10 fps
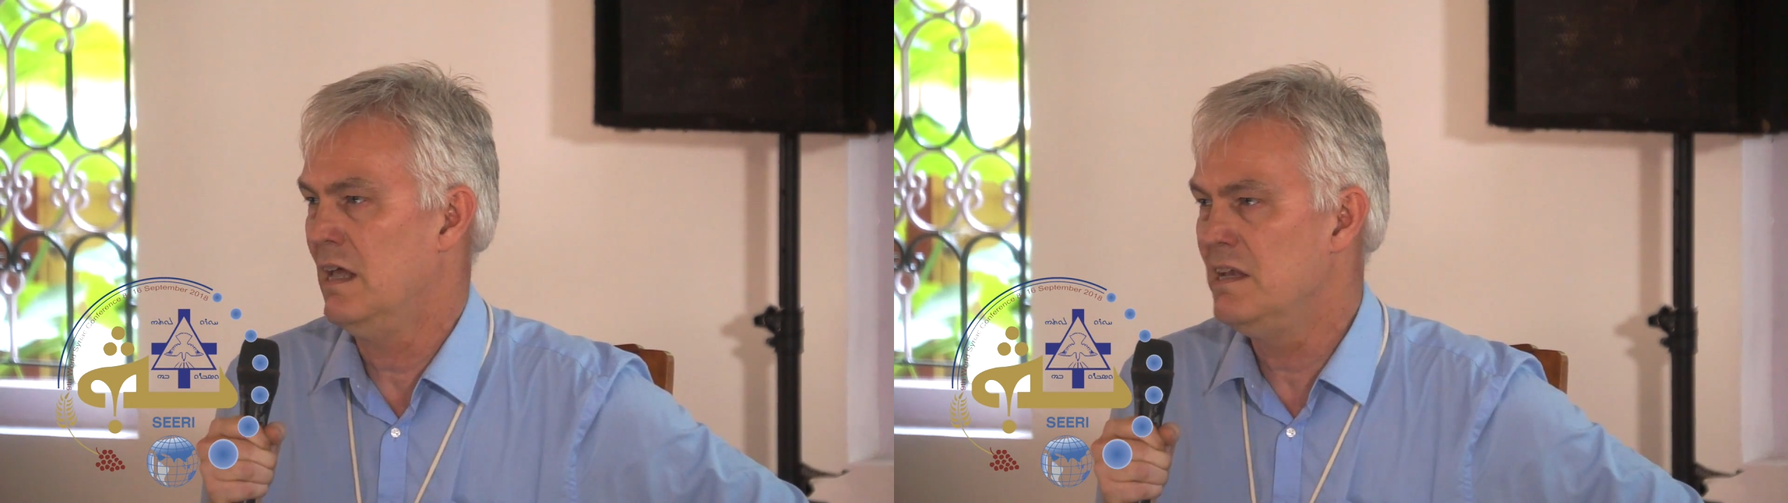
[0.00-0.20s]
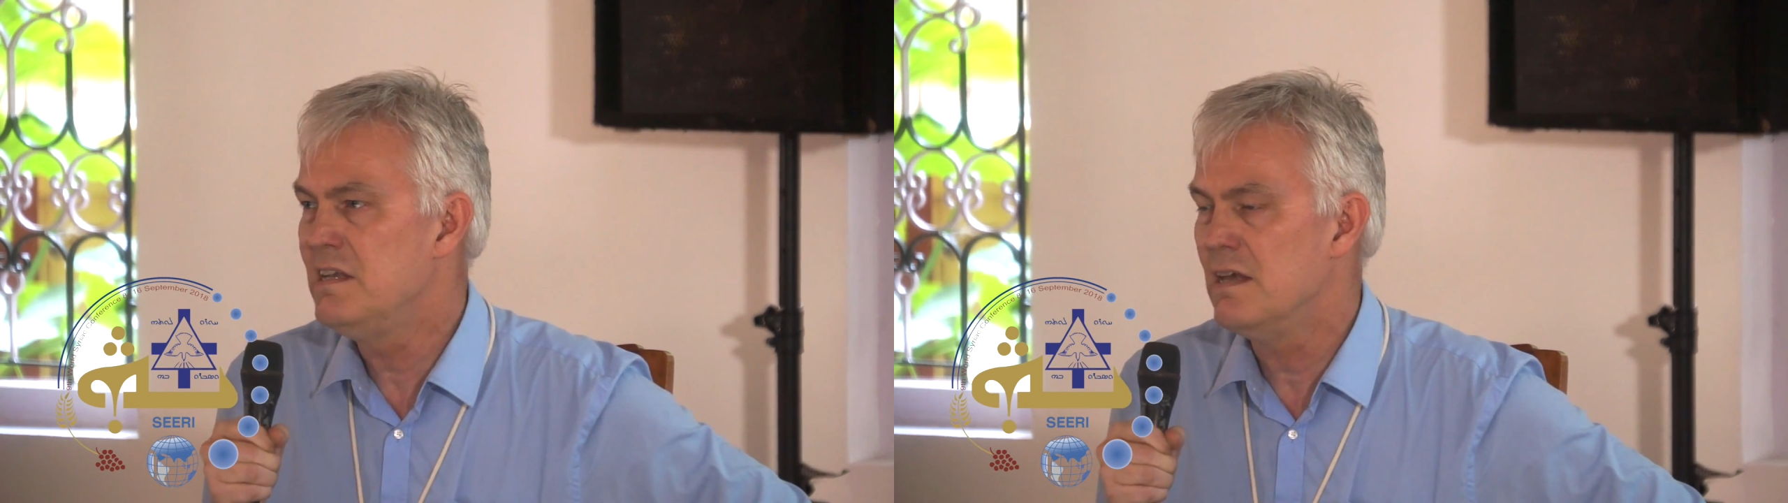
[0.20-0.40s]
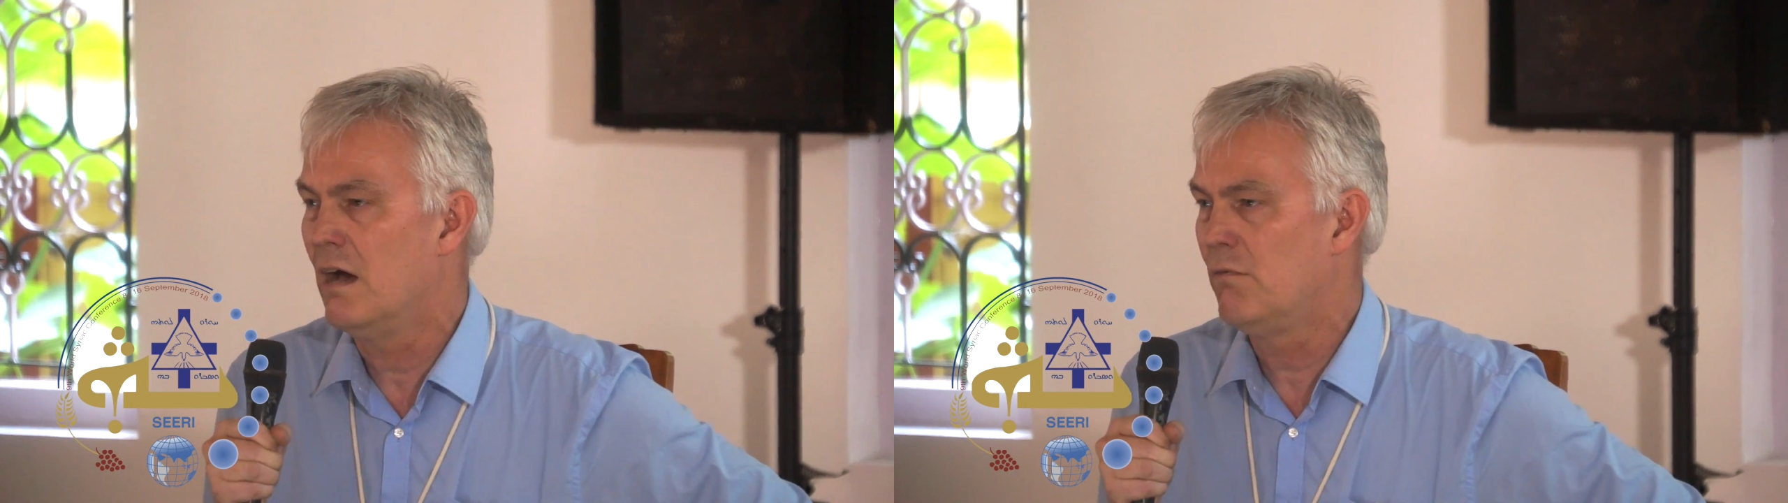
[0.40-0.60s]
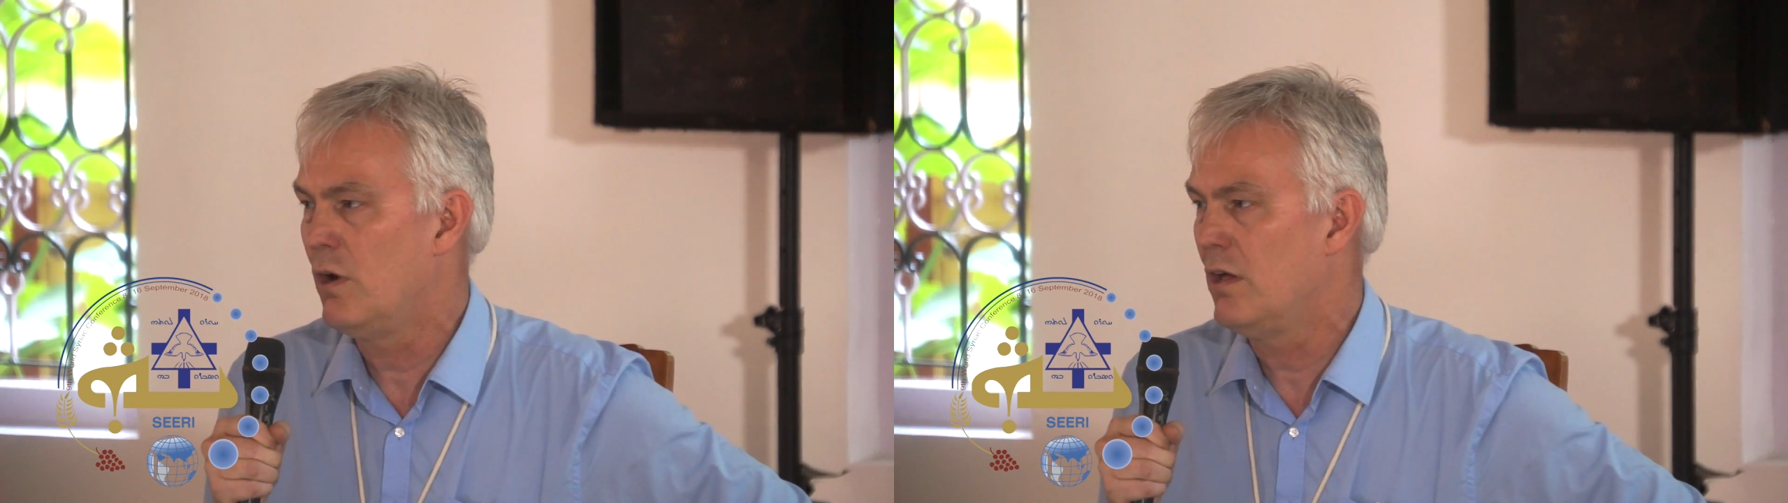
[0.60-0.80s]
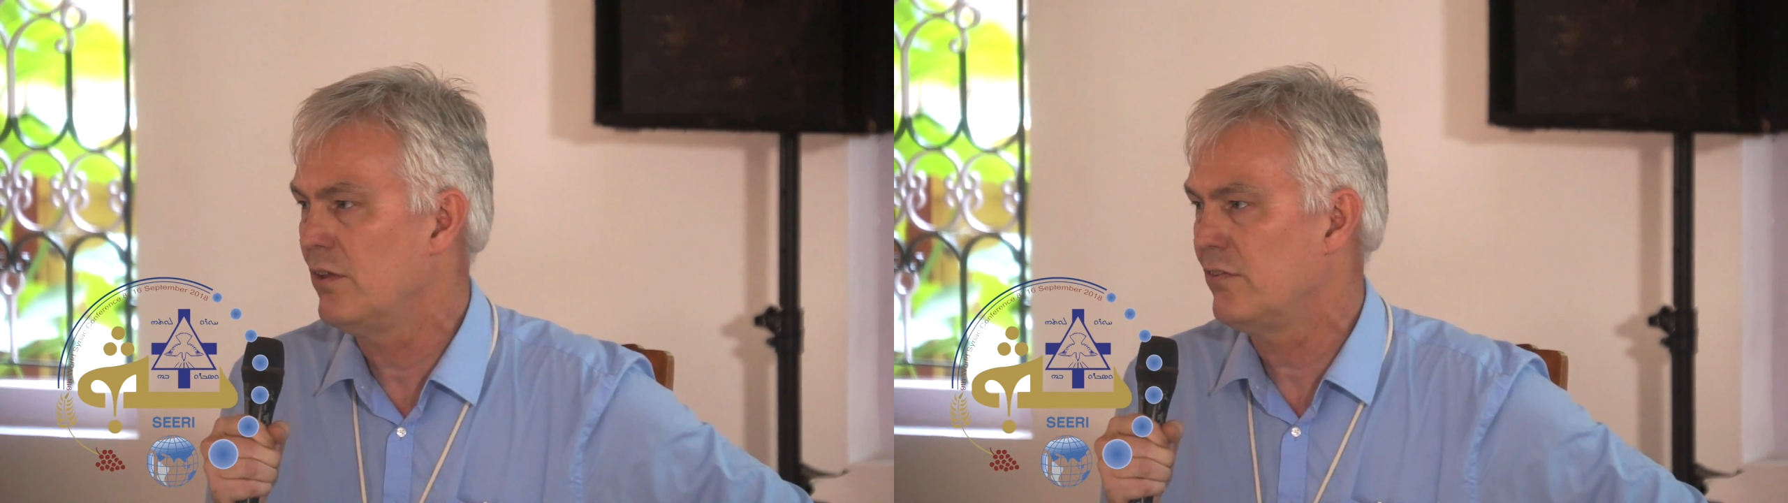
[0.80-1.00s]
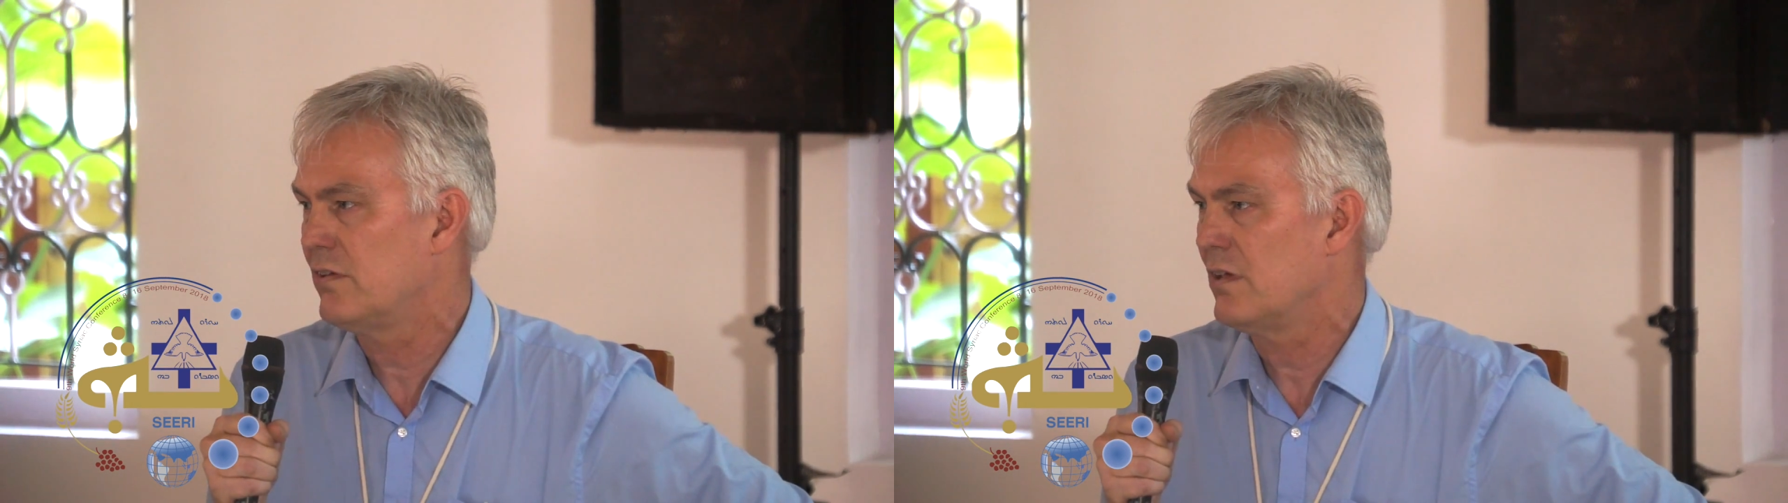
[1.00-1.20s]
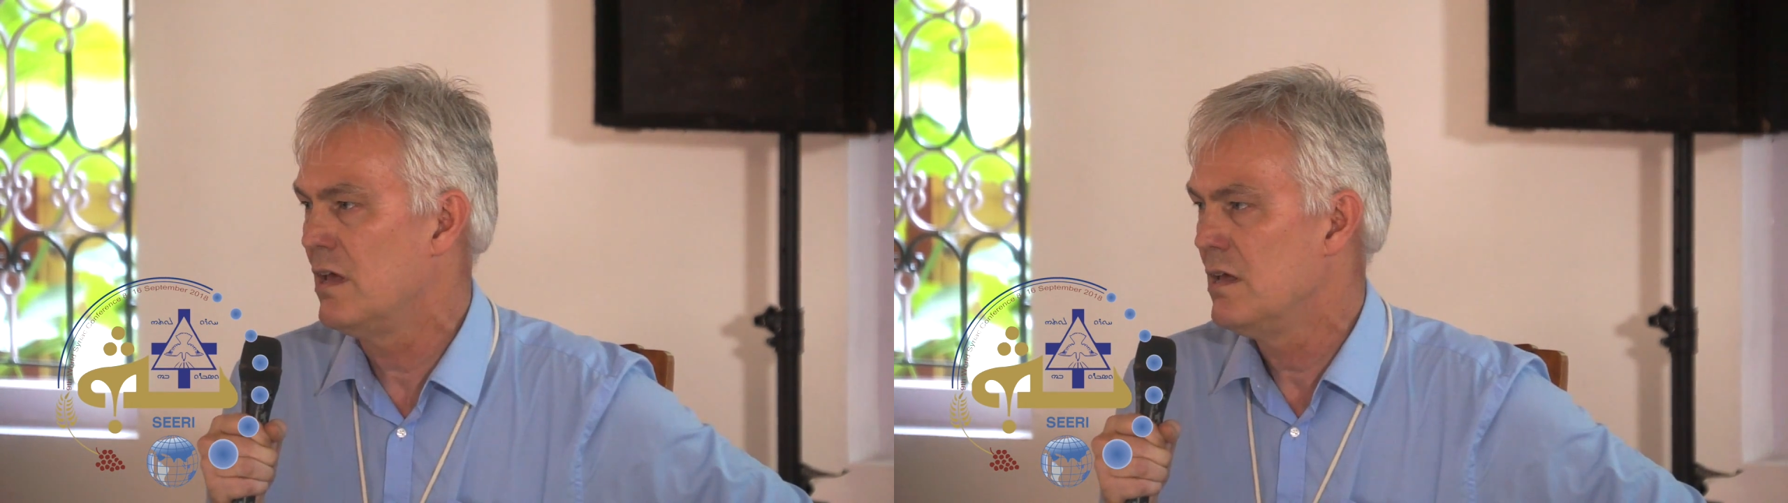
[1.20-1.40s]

India was